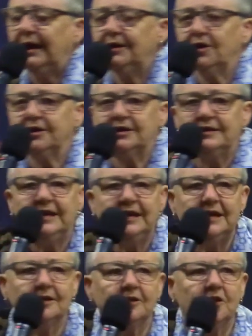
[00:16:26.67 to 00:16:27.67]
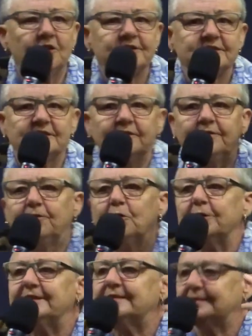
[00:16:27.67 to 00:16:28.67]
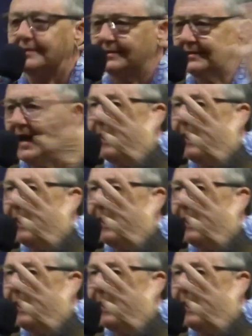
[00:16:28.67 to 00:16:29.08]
and I could hear lots of voices